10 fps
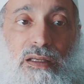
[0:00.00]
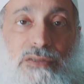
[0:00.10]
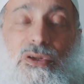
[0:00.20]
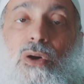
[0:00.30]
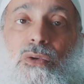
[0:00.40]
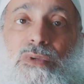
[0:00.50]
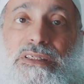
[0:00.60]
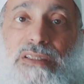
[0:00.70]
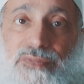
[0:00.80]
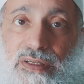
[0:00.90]
is
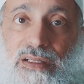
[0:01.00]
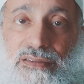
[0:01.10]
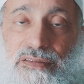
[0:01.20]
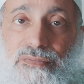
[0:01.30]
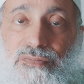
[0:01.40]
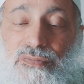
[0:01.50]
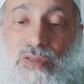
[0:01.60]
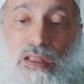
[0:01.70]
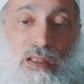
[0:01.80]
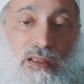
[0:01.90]
always difficult.
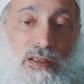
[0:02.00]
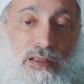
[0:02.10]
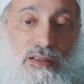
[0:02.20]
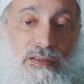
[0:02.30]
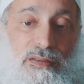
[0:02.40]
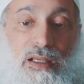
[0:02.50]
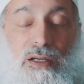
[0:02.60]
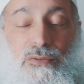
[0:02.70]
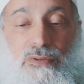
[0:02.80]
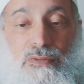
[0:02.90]

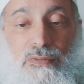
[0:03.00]
Now,